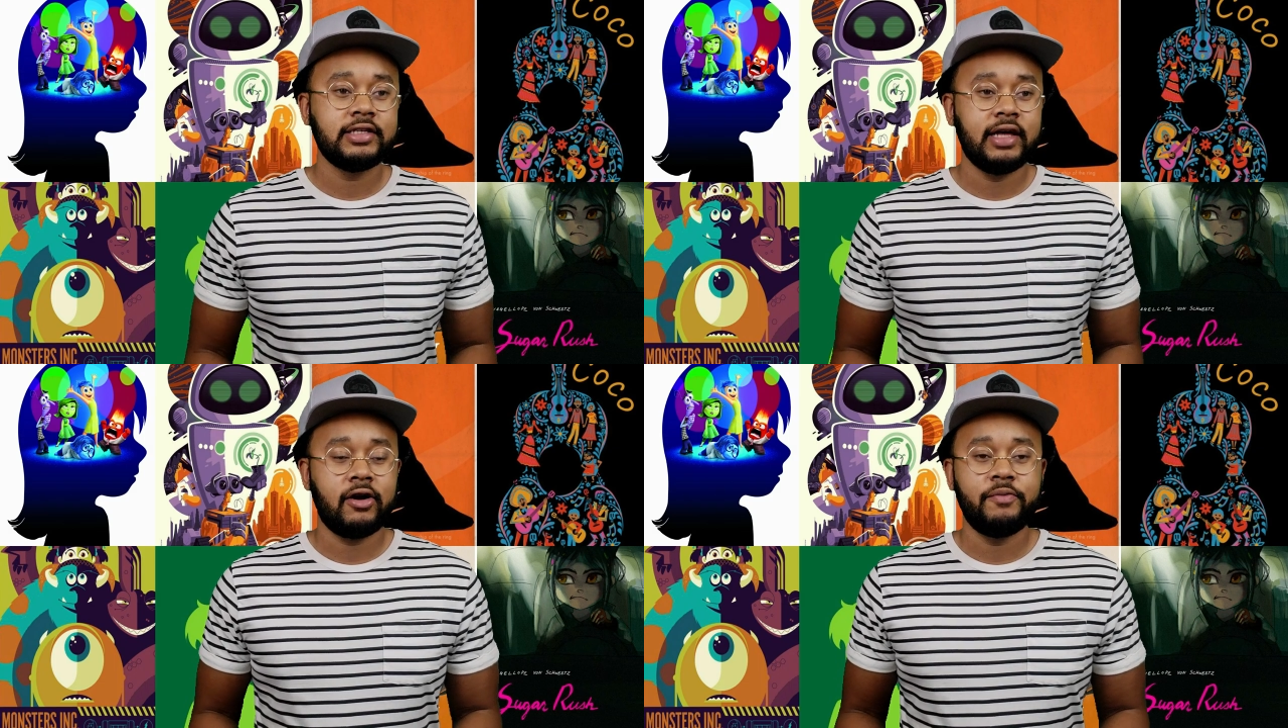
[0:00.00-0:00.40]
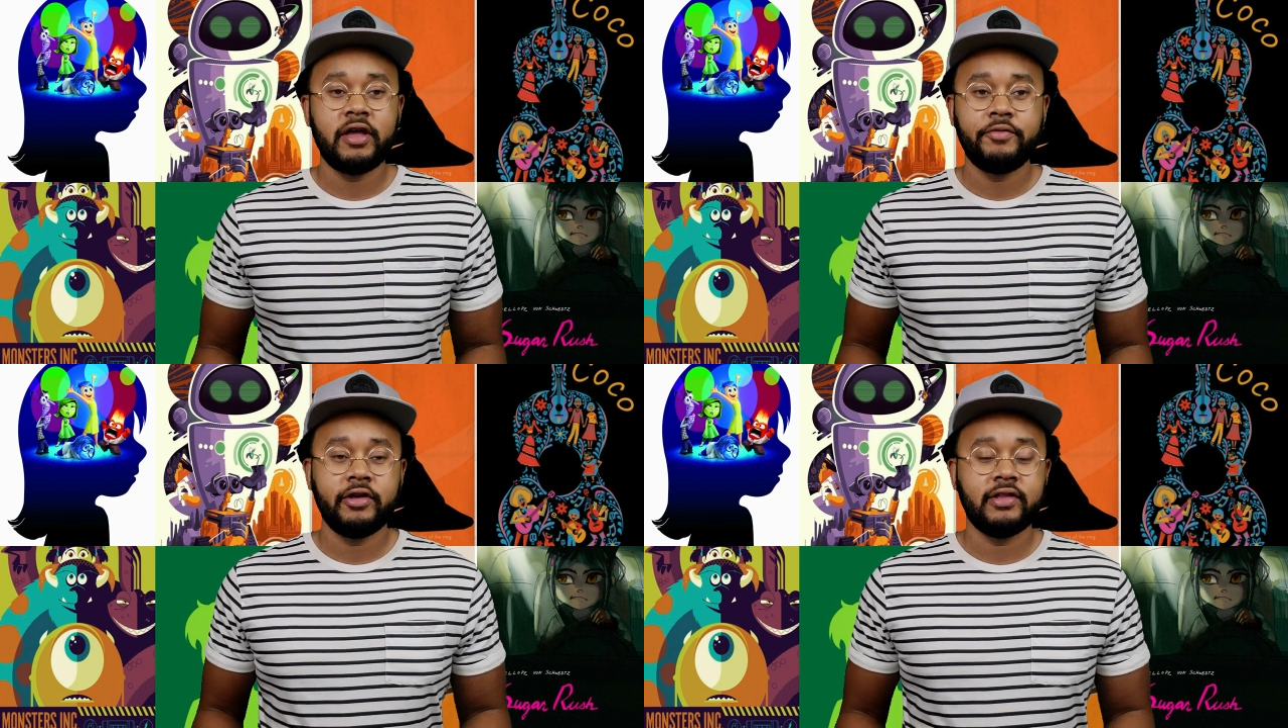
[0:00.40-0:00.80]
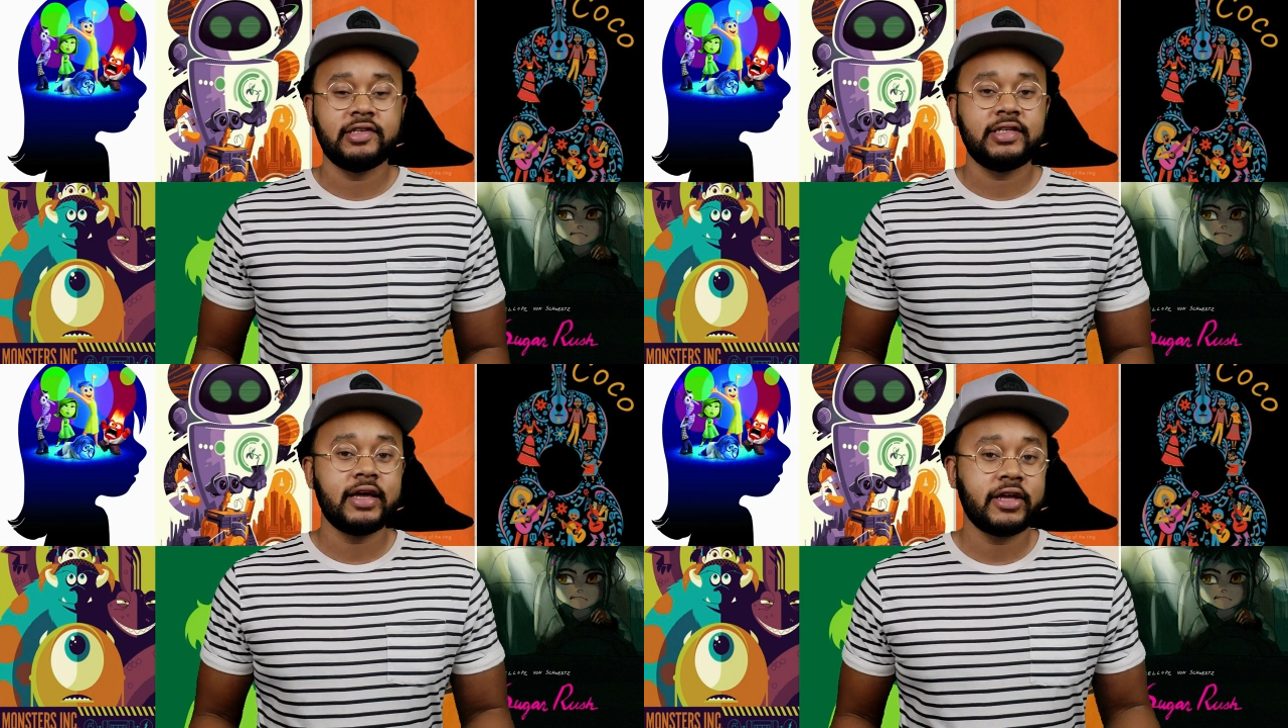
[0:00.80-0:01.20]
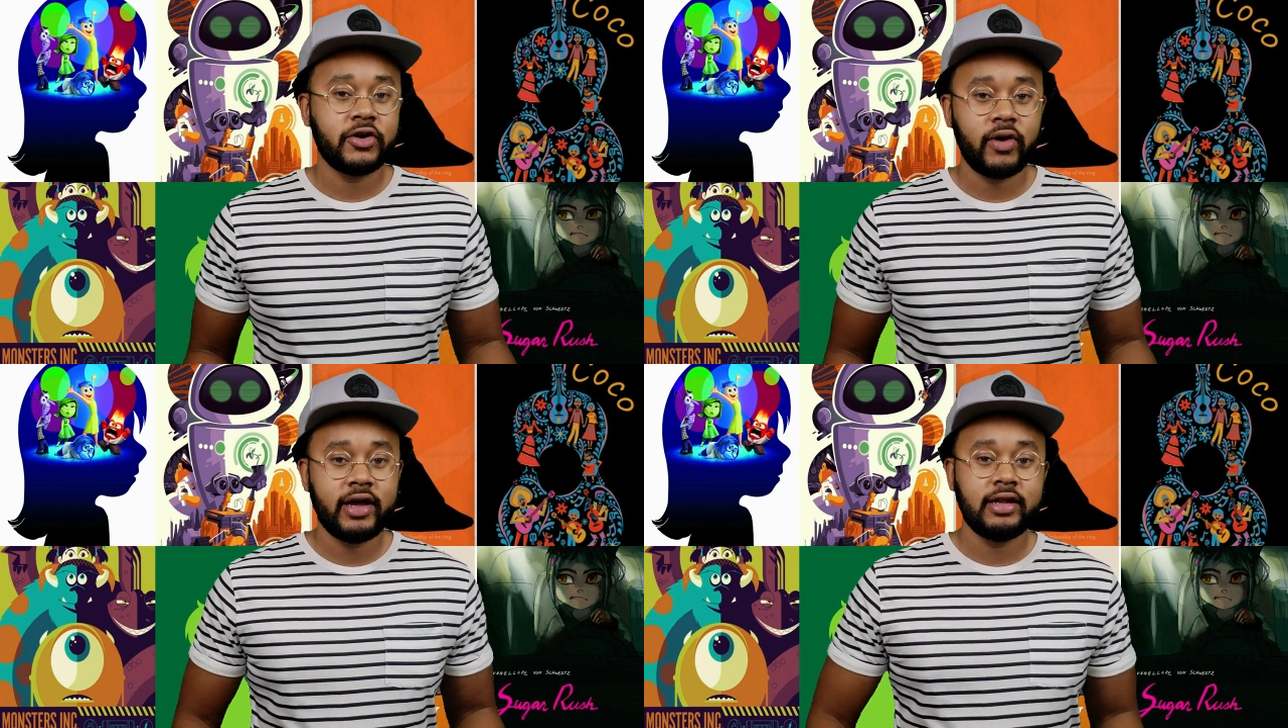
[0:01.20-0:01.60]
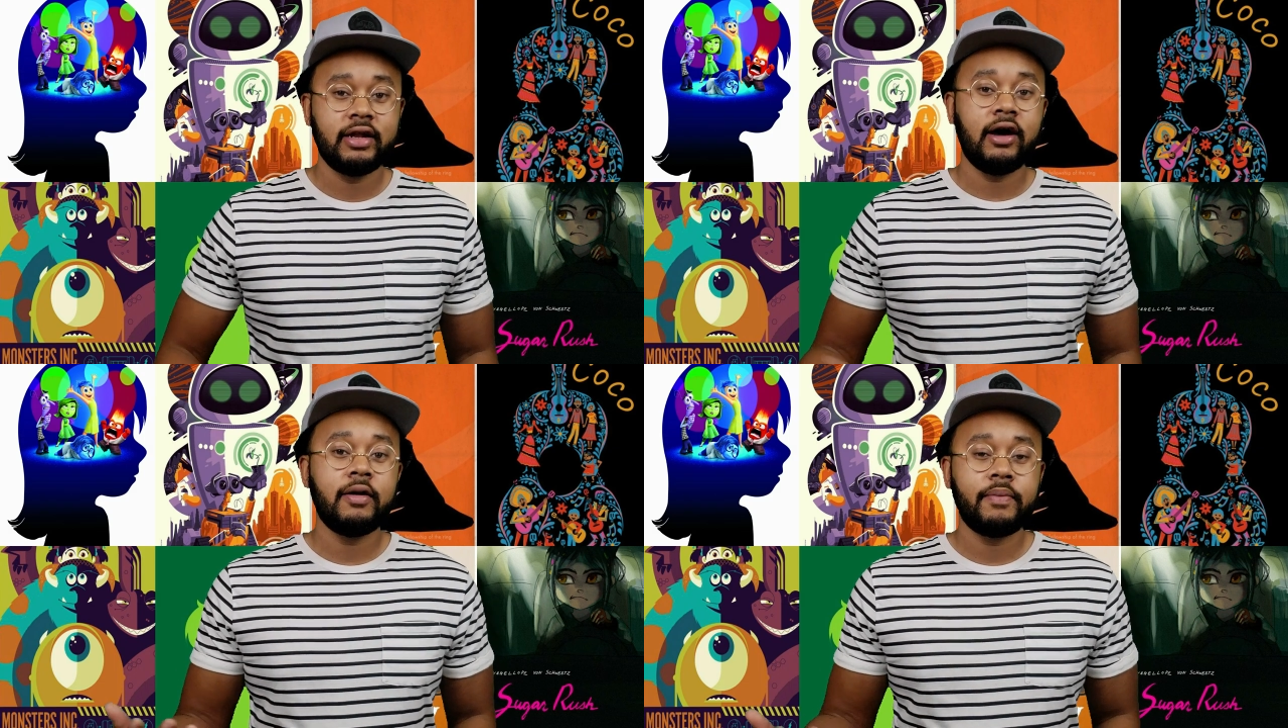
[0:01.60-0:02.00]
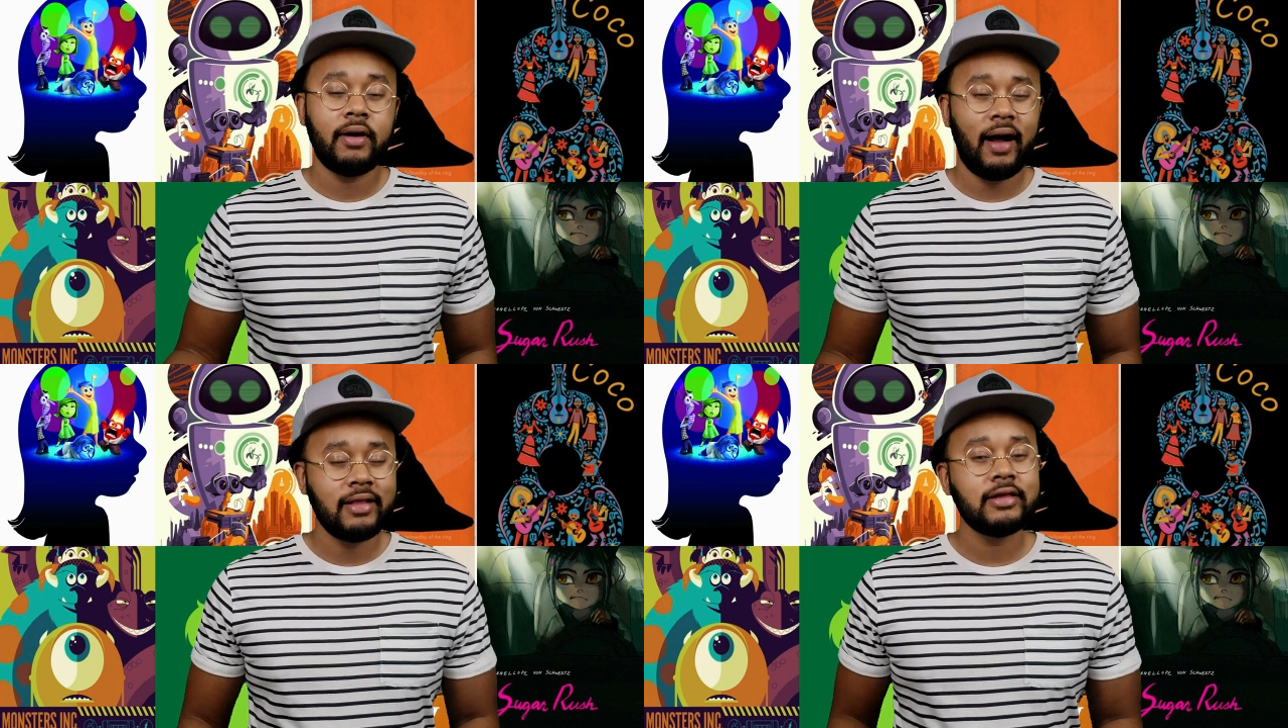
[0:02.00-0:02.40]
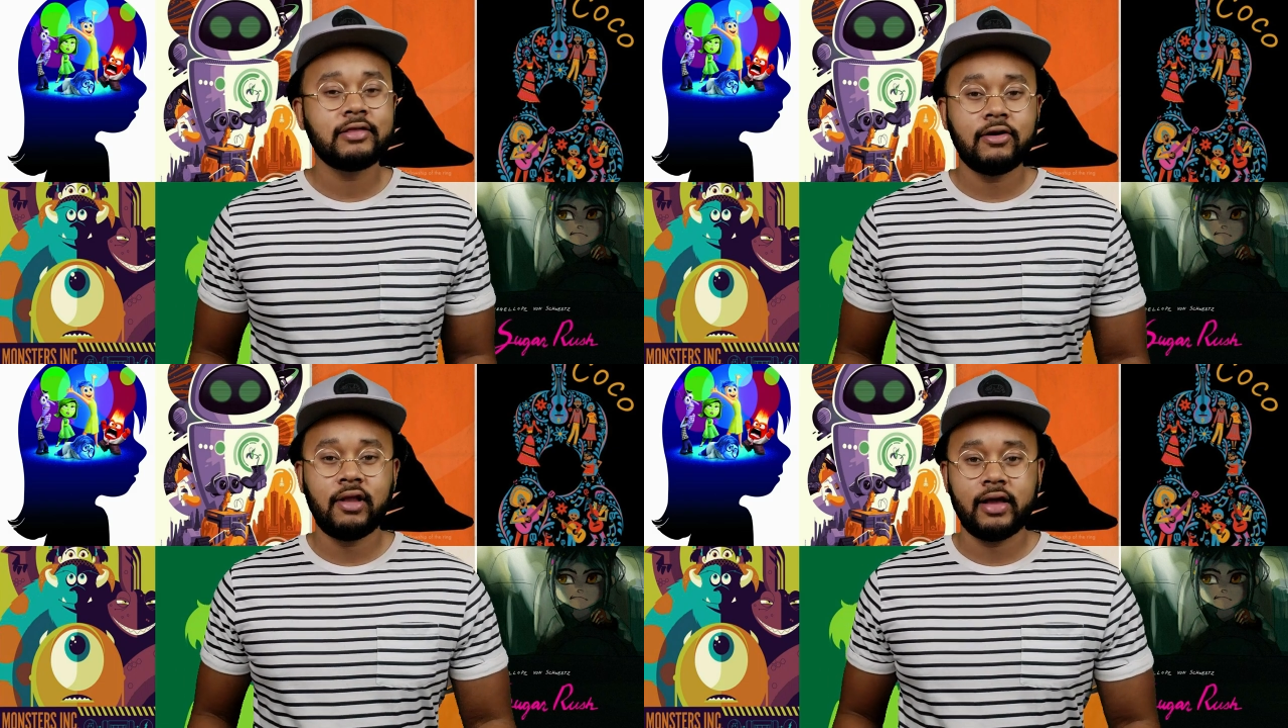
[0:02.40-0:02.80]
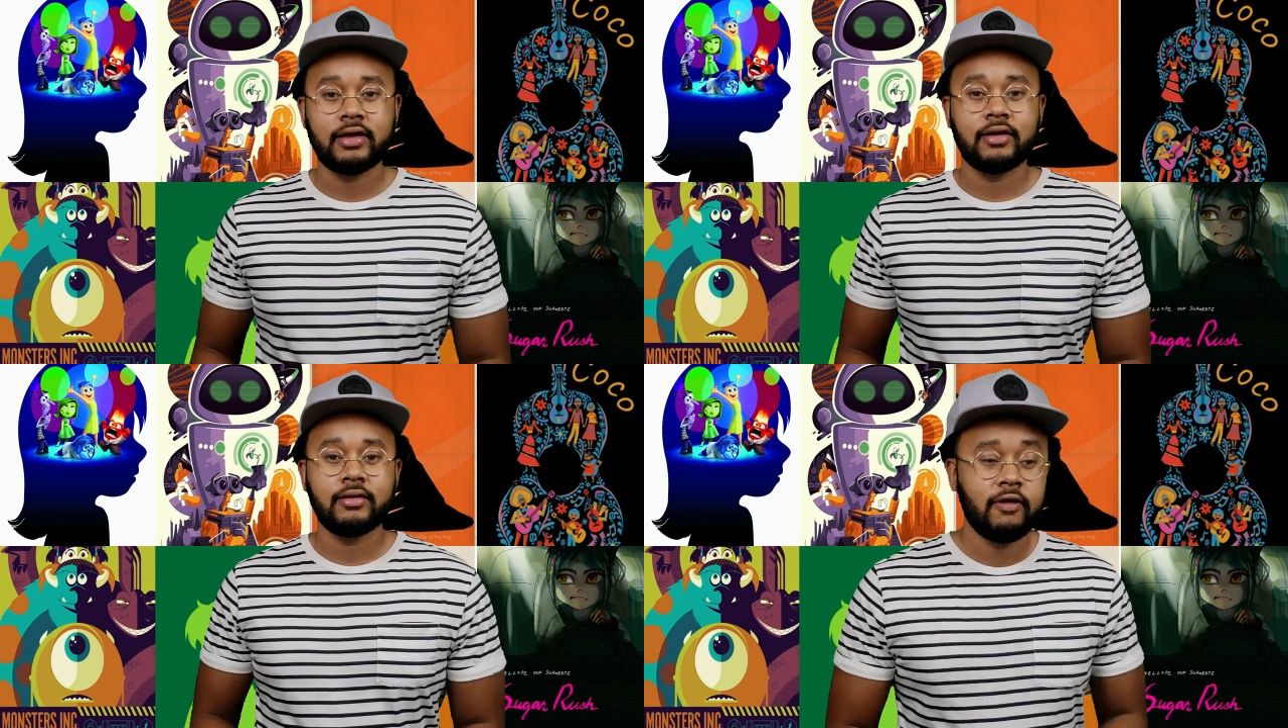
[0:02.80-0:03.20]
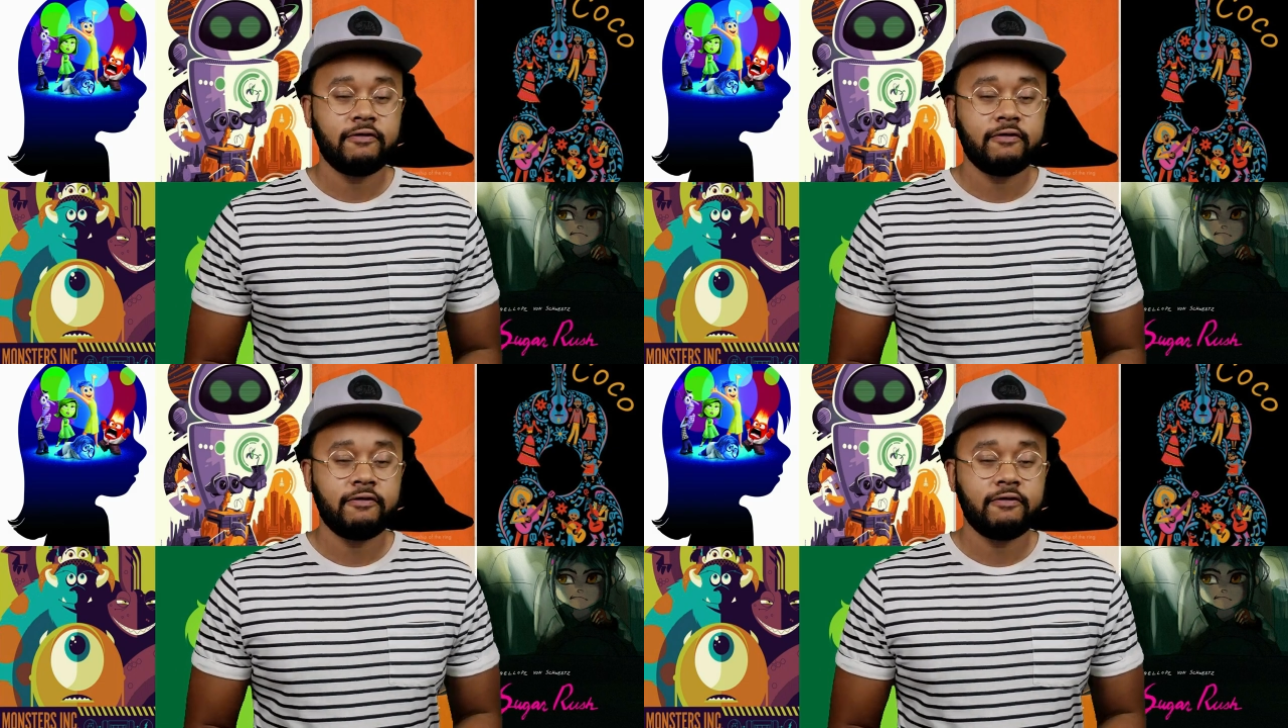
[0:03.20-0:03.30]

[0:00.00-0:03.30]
that are maybe in the second grade and up, I think they'll like it.